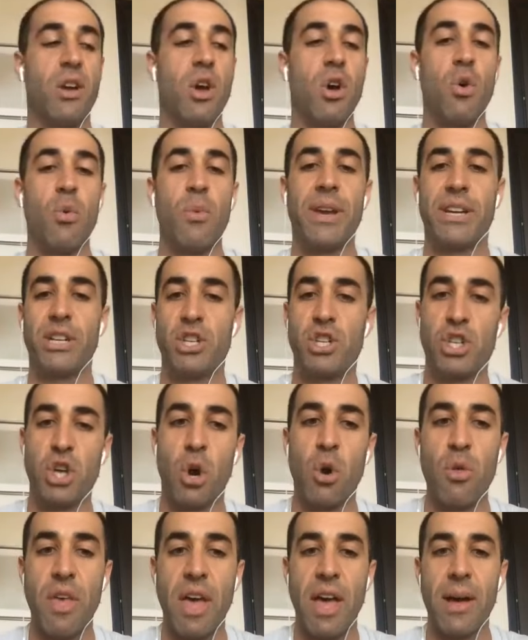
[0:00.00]
we could show
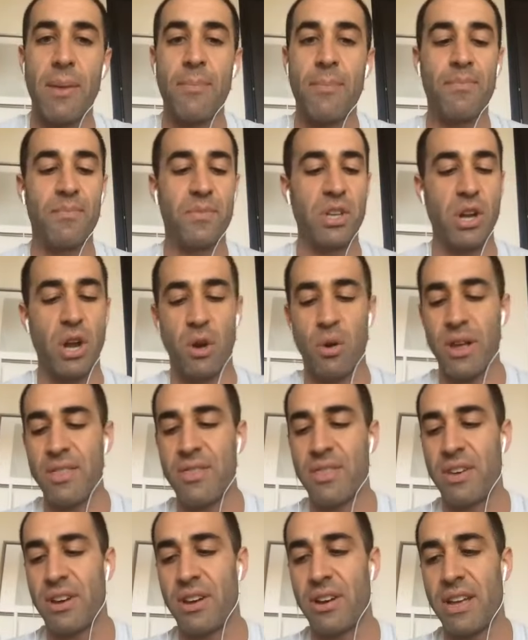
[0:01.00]
them you know in
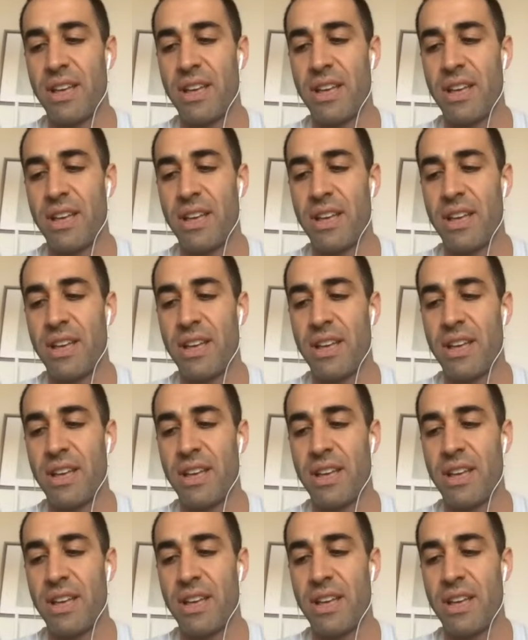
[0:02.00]
the